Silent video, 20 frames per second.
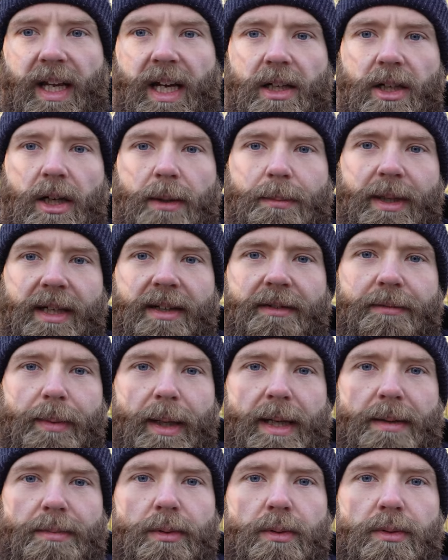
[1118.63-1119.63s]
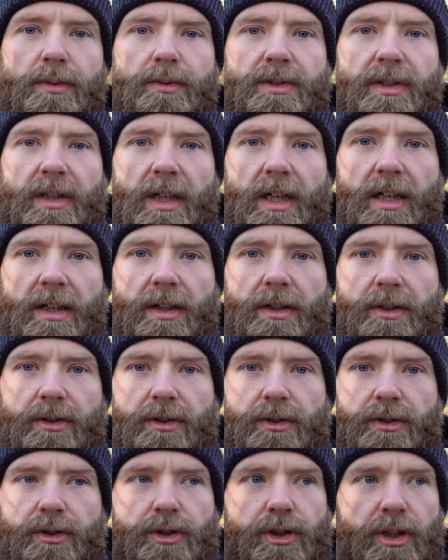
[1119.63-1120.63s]
And I believe people's
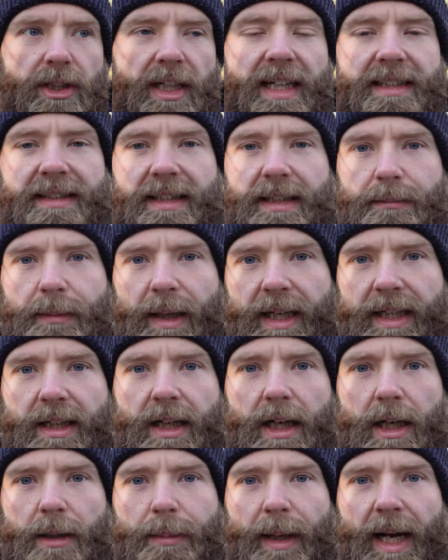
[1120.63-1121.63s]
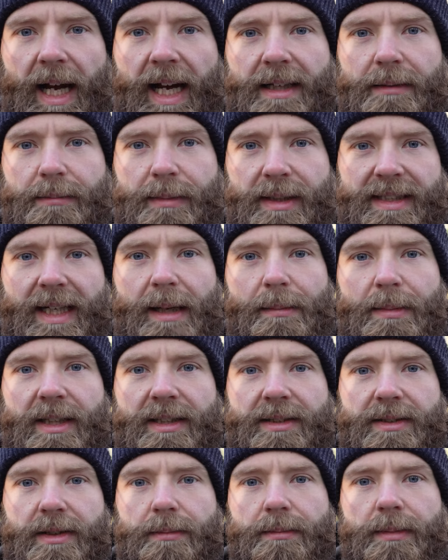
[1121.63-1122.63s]
genetic makeup and
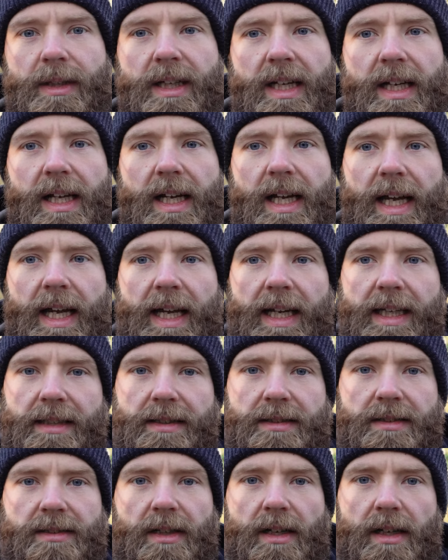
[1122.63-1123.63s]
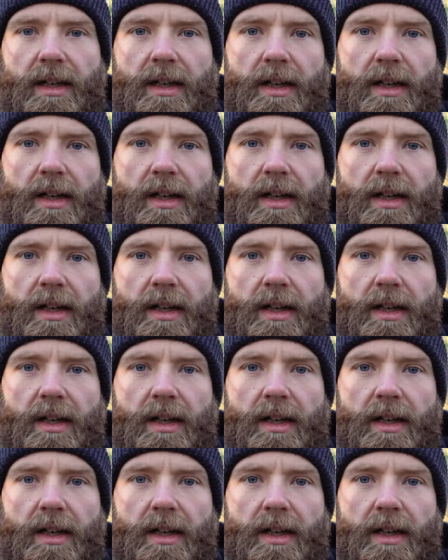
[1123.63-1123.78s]
metabolism is